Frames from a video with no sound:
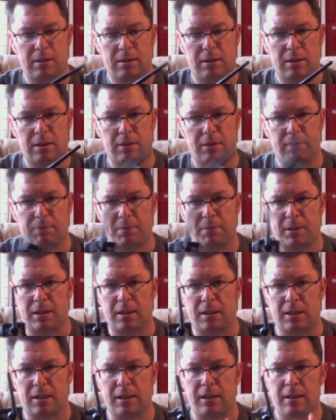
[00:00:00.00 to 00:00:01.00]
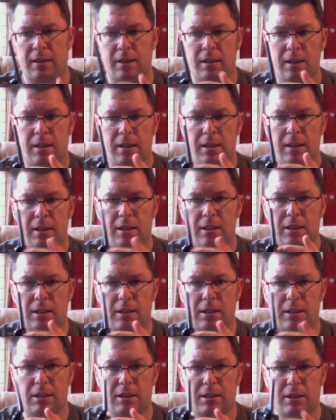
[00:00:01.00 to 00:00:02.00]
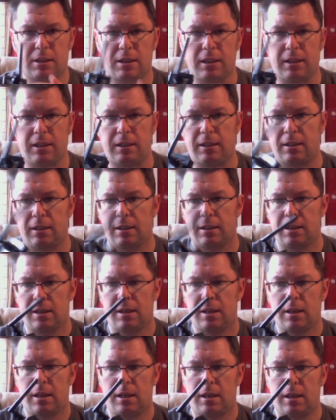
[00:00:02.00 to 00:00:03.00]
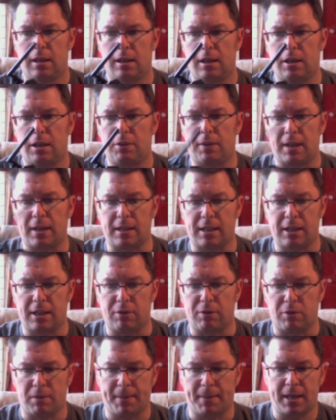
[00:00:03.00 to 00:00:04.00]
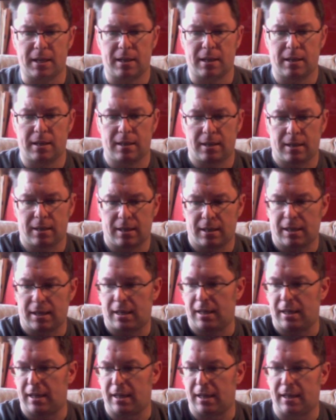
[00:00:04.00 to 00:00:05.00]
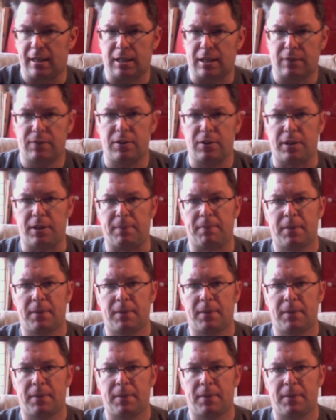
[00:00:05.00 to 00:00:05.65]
I've basically stuck the old antenna on the back, and that's fine.